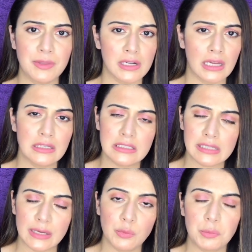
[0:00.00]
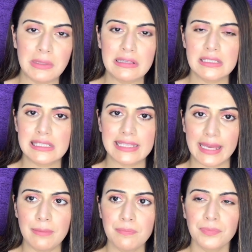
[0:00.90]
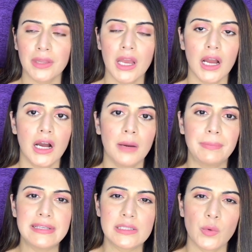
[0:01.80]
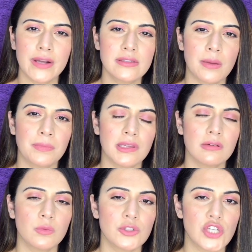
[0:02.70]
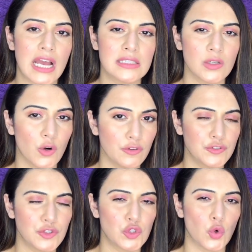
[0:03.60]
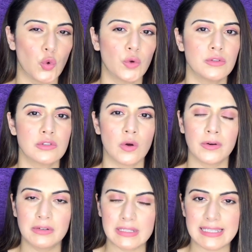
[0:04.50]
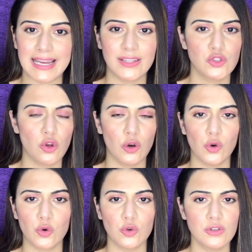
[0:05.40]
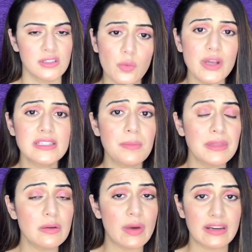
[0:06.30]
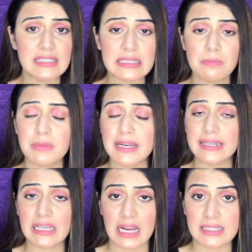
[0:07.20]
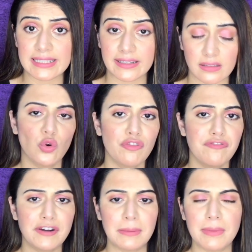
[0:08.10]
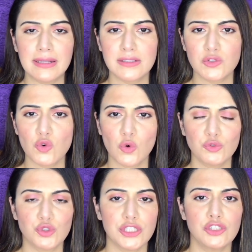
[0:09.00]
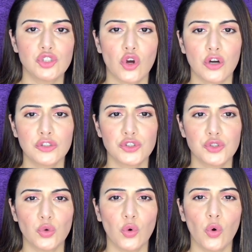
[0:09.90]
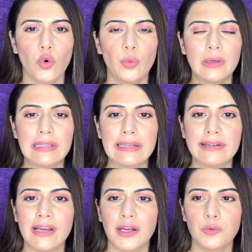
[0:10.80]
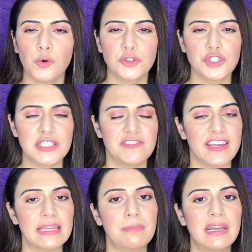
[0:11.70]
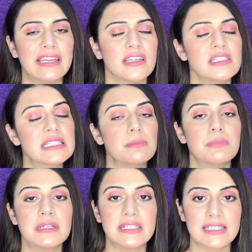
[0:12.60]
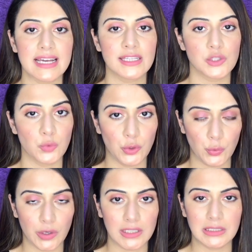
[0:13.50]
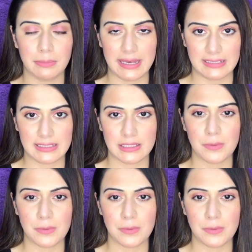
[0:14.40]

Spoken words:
The colors again would be the same. Please avoid something which has a lot of stones or designs or logos. Wear something very simple and classic. No Fitbits, no G-Shocks, no overly done watches. Very plain and simple designs would work the best.